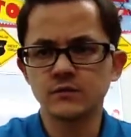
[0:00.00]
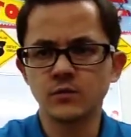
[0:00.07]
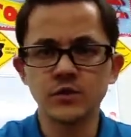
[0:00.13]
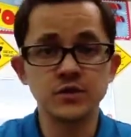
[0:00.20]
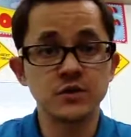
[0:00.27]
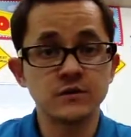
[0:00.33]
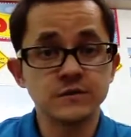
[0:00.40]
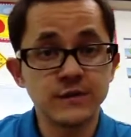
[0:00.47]
what
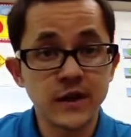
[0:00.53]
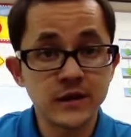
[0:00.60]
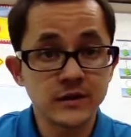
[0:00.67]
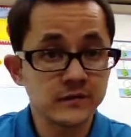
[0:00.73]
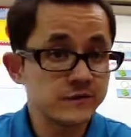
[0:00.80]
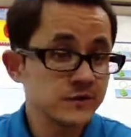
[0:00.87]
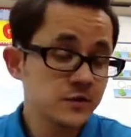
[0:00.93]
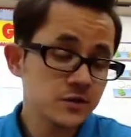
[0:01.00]
you can find.
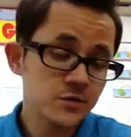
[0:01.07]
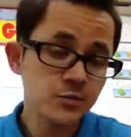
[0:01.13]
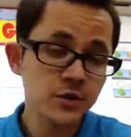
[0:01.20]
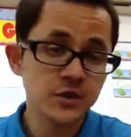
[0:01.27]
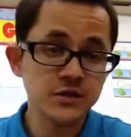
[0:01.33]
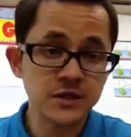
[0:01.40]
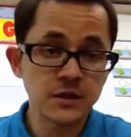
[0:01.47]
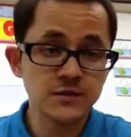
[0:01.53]
Like, there's some
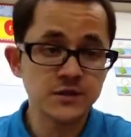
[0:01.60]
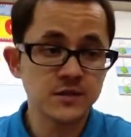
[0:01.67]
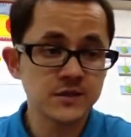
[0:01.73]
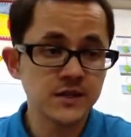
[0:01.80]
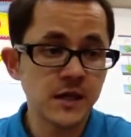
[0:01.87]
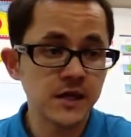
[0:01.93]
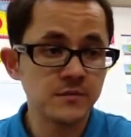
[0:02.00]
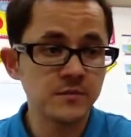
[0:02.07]
pretty good deals on the
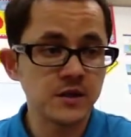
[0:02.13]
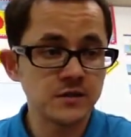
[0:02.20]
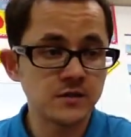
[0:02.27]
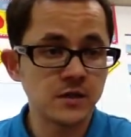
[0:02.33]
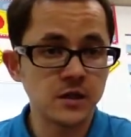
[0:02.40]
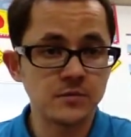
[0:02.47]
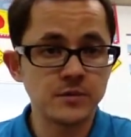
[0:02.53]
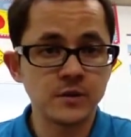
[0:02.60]
site because a
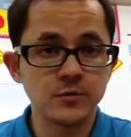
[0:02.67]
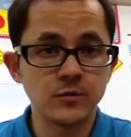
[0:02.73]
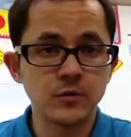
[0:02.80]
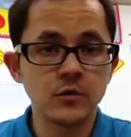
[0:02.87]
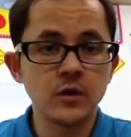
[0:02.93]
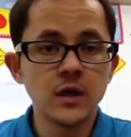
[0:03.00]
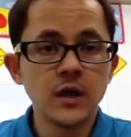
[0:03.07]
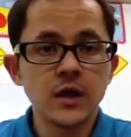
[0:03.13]
lot of
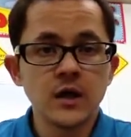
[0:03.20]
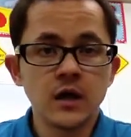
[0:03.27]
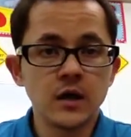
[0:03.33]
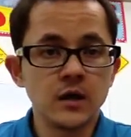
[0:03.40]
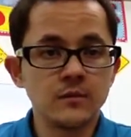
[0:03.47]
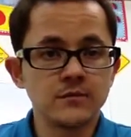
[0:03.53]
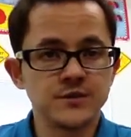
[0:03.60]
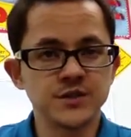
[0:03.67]
people
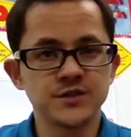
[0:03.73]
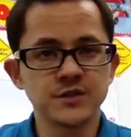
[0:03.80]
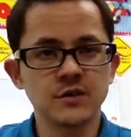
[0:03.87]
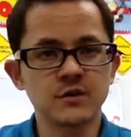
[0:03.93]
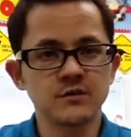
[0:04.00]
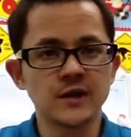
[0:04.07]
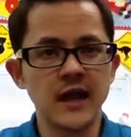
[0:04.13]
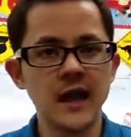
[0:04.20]
um, just
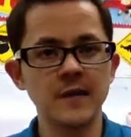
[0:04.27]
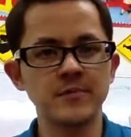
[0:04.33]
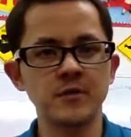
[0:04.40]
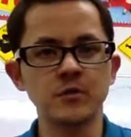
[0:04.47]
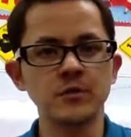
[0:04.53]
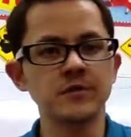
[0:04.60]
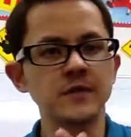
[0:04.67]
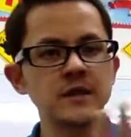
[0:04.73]
aren't happy
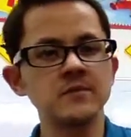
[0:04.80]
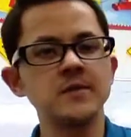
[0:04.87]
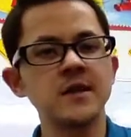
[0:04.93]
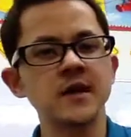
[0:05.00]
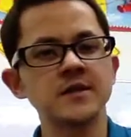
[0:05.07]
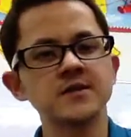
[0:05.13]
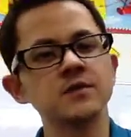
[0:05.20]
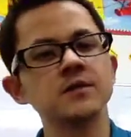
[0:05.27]
with
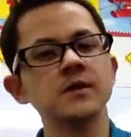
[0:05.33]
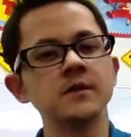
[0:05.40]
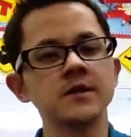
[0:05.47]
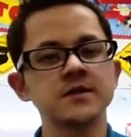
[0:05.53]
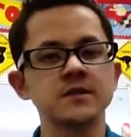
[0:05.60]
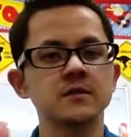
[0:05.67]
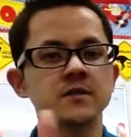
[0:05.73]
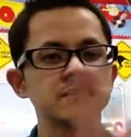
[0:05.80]
eBay, so they
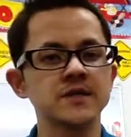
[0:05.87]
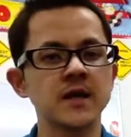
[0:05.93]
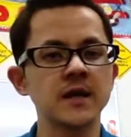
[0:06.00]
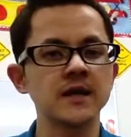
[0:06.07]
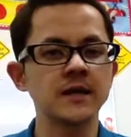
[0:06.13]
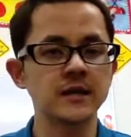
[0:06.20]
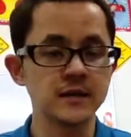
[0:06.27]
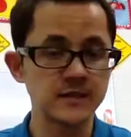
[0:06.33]
list on the
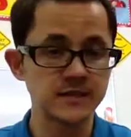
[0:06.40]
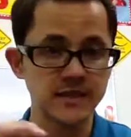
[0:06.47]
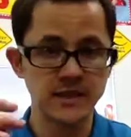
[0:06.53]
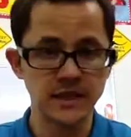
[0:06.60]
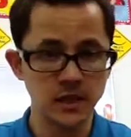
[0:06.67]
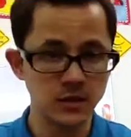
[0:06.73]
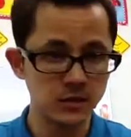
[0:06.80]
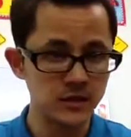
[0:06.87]
site and they take
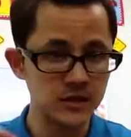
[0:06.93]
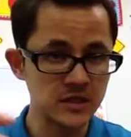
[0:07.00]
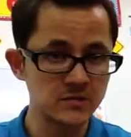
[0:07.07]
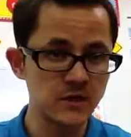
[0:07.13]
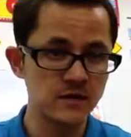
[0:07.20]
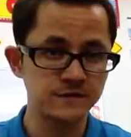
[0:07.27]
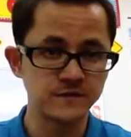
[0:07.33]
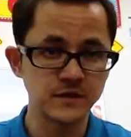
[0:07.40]
out all the
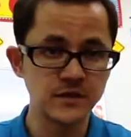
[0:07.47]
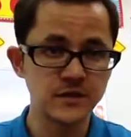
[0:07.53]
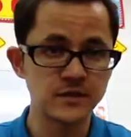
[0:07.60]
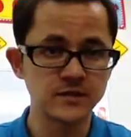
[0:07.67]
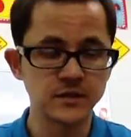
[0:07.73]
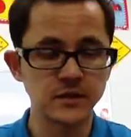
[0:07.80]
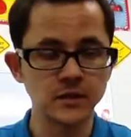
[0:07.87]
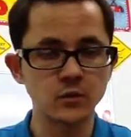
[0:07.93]
eBay
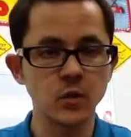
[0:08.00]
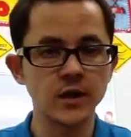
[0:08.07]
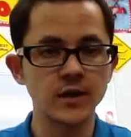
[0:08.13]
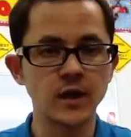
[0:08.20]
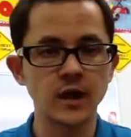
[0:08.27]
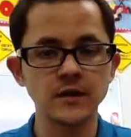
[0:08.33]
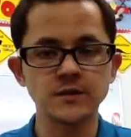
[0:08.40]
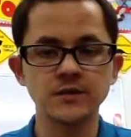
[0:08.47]
fees and, and
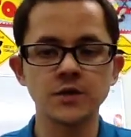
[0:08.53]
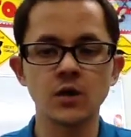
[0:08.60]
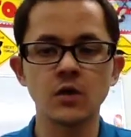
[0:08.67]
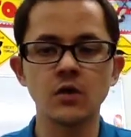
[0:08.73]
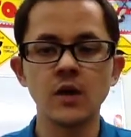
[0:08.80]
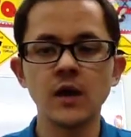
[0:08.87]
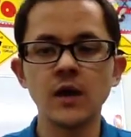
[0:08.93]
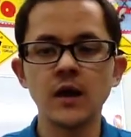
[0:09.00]
whatnot.
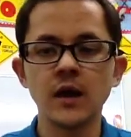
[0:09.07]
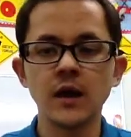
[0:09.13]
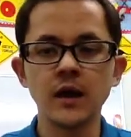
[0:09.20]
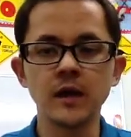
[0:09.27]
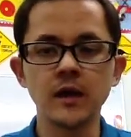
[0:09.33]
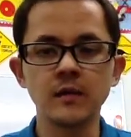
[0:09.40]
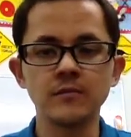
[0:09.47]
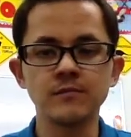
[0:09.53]
So
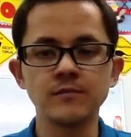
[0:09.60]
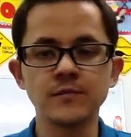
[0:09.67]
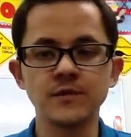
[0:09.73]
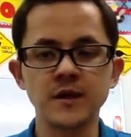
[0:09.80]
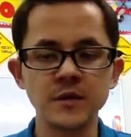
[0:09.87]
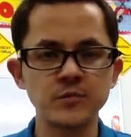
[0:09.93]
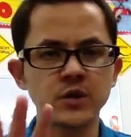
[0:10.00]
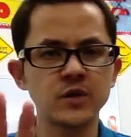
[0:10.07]
um,
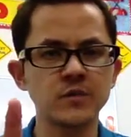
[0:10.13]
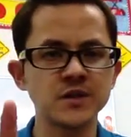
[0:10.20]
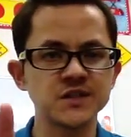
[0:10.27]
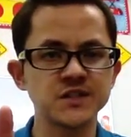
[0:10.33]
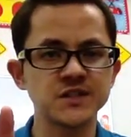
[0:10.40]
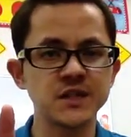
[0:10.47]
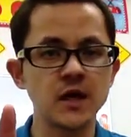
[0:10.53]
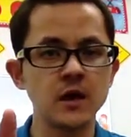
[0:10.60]
they pretty much
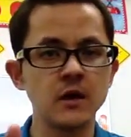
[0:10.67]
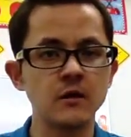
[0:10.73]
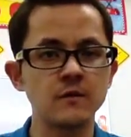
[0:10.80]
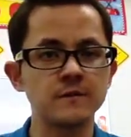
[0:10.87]
sell